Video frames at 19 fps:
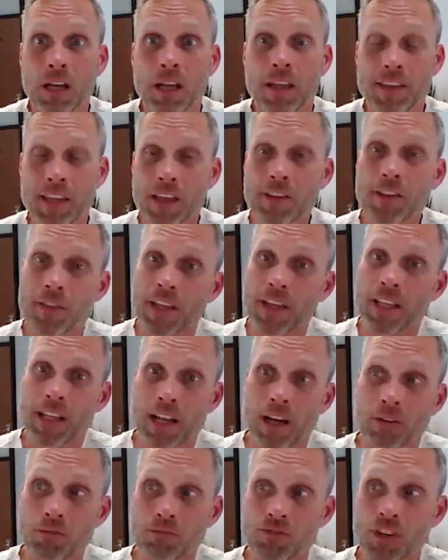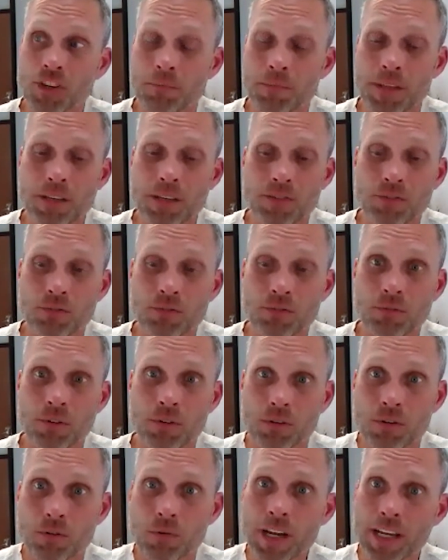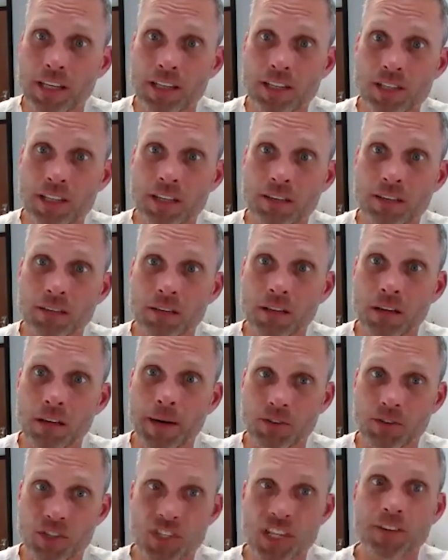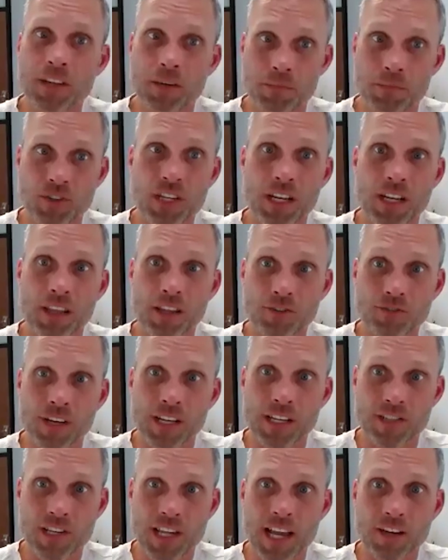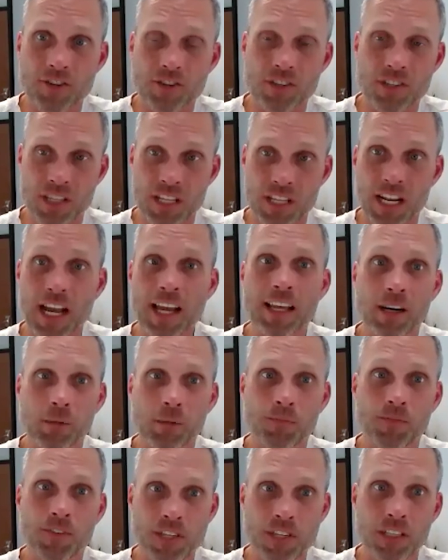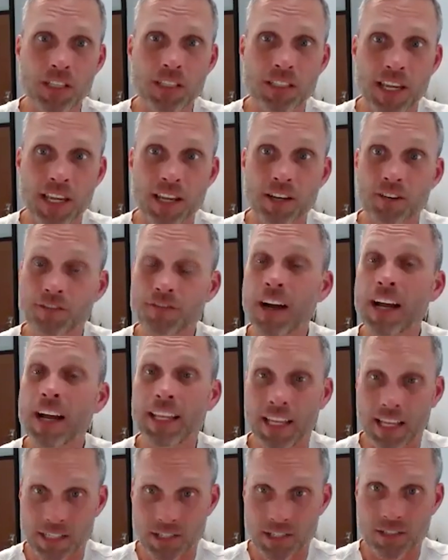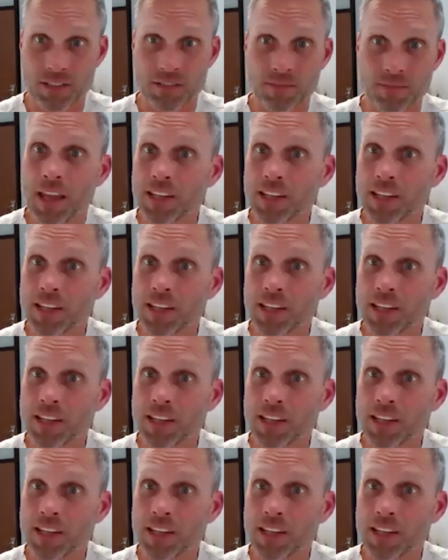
And the other thing that I'll jump into real quick is that about 70% of the transactions that I help facilitate are financed.